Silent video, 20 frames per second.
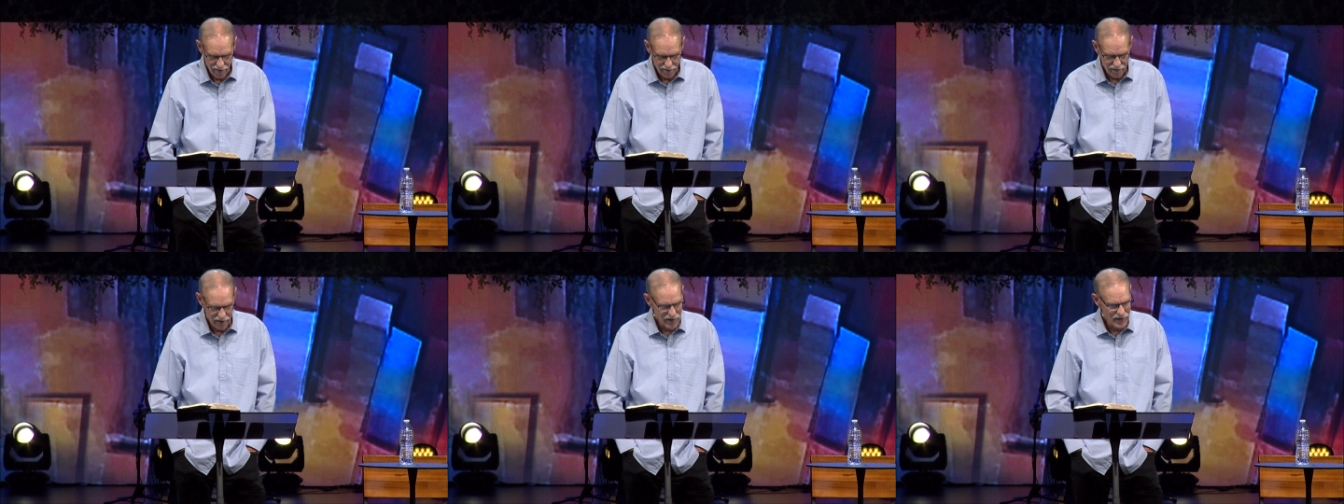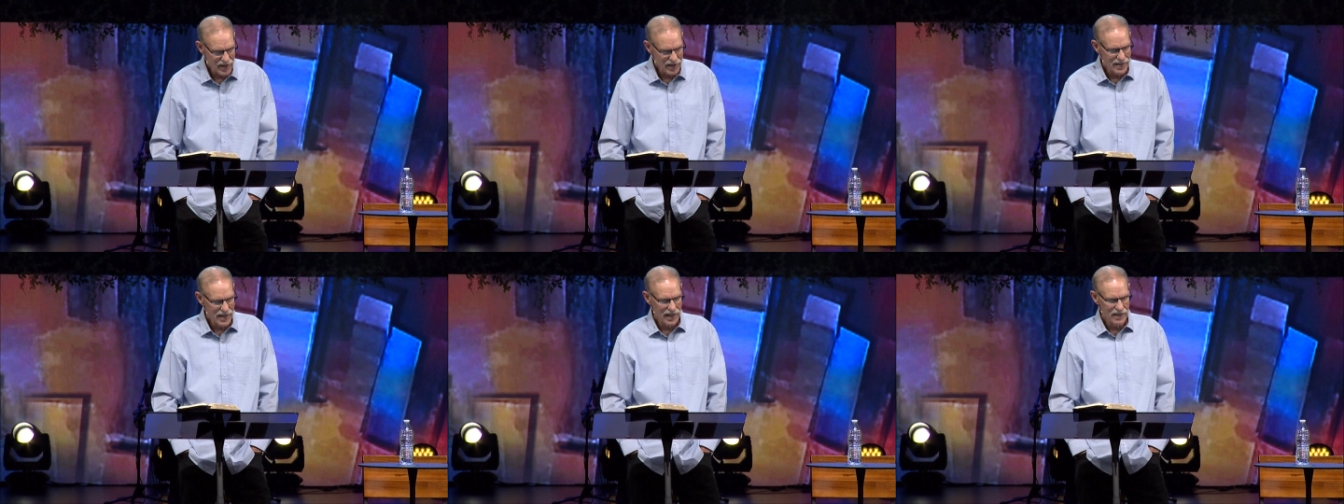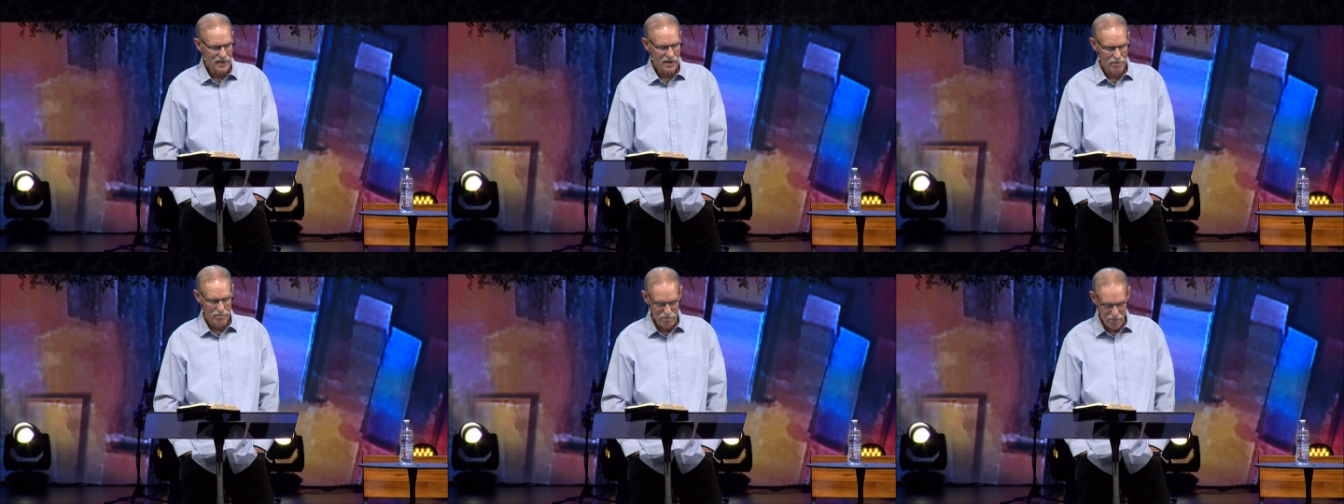Friends, it
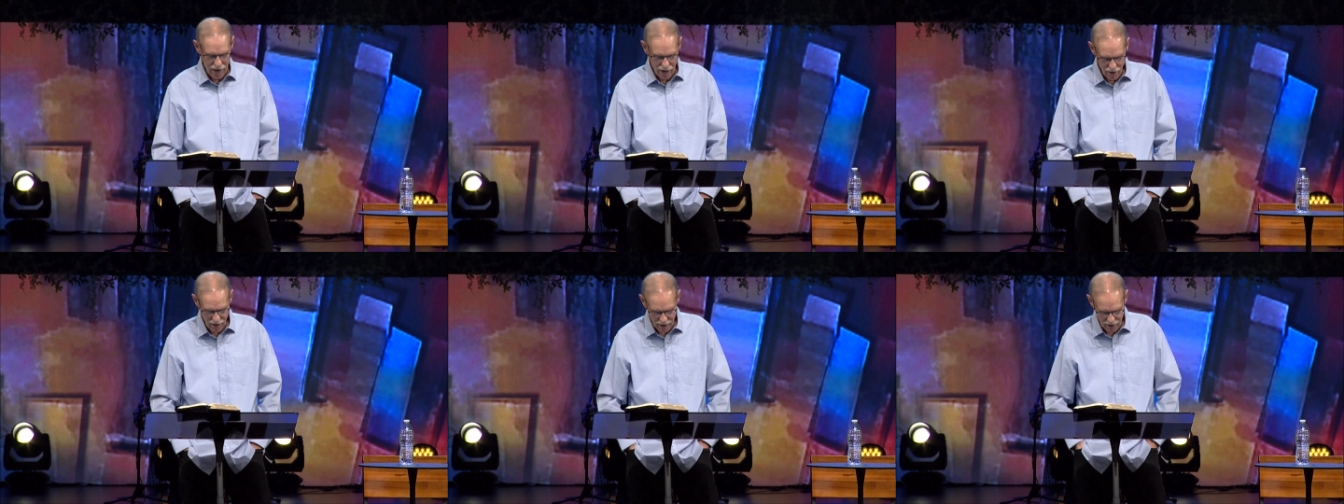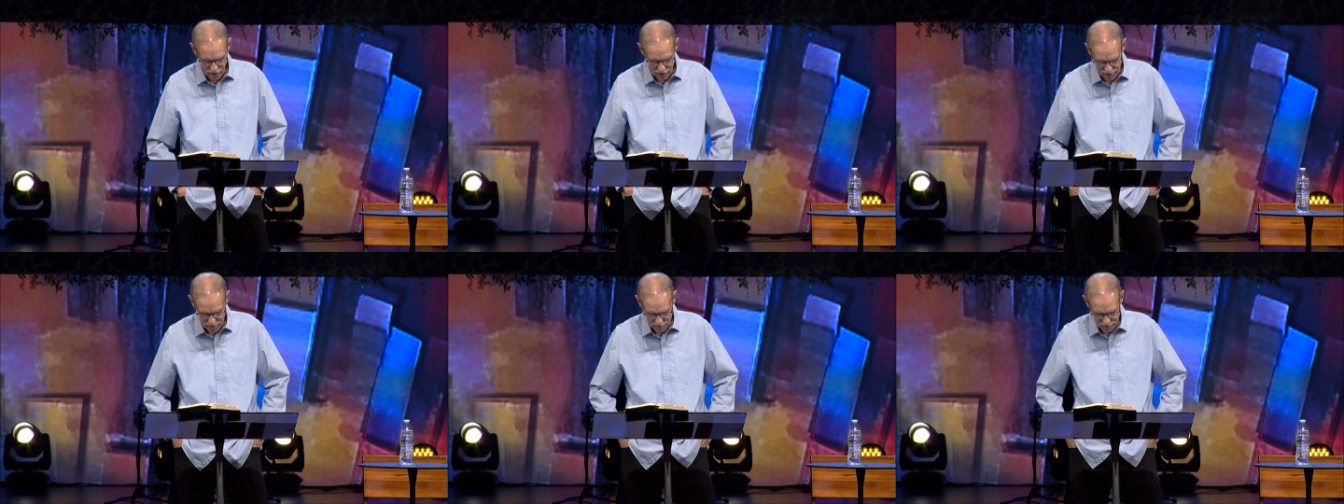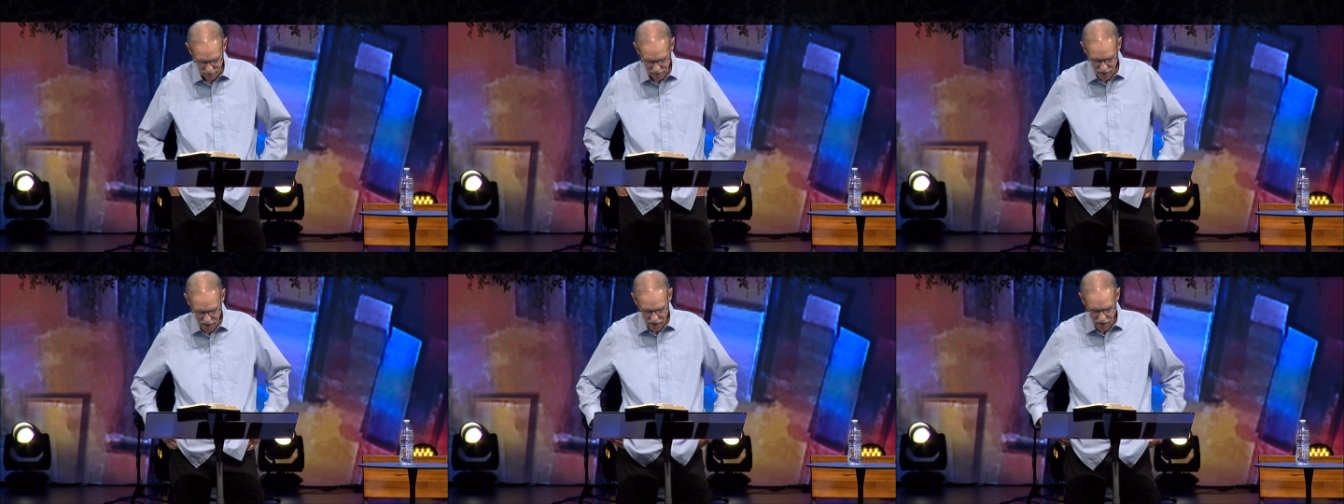takes a miracle
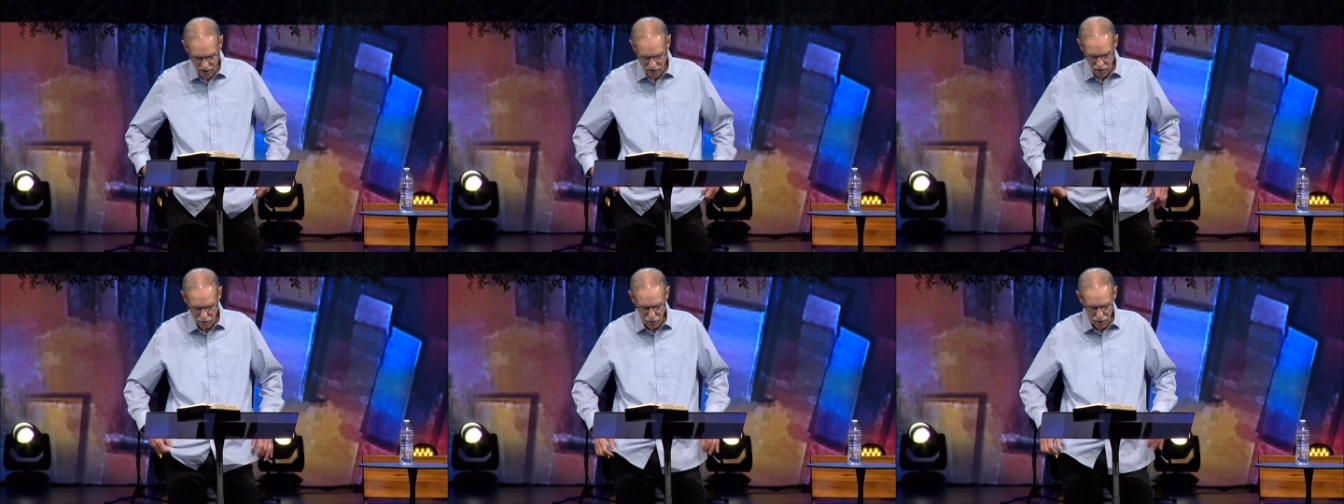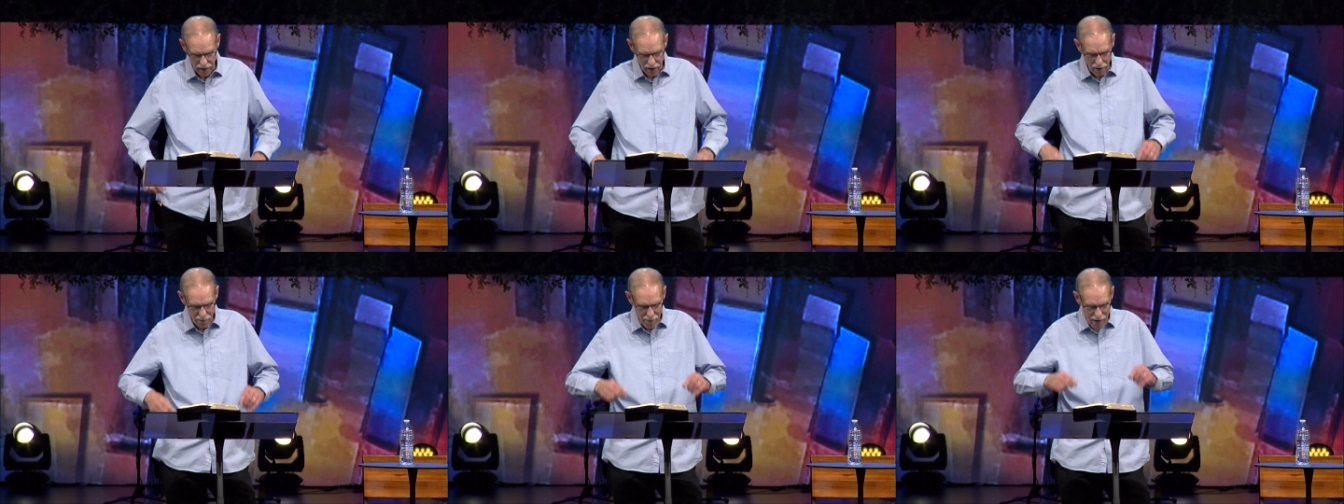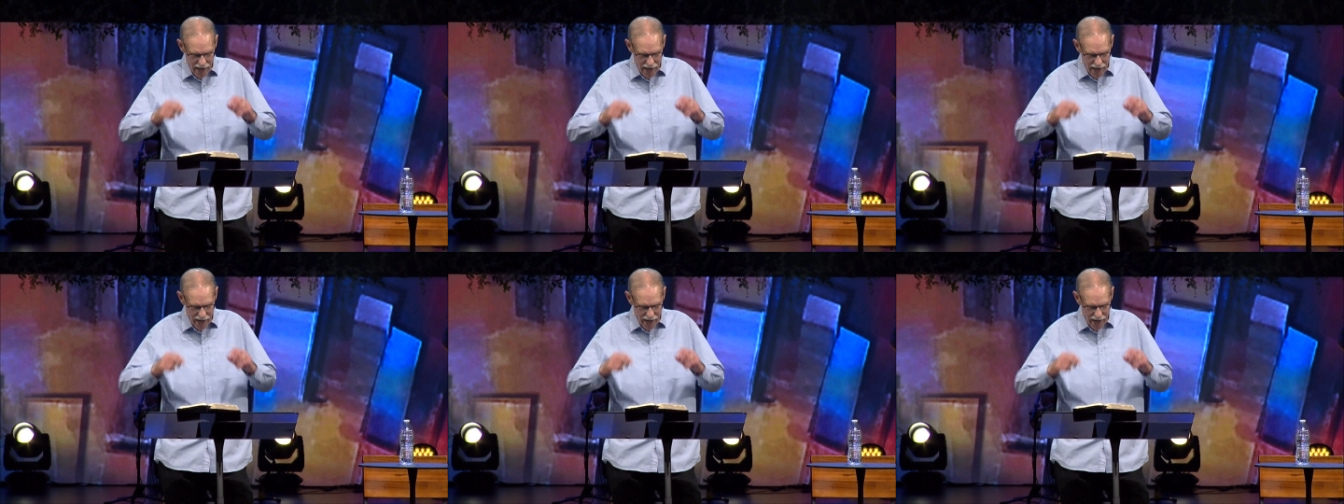to bring our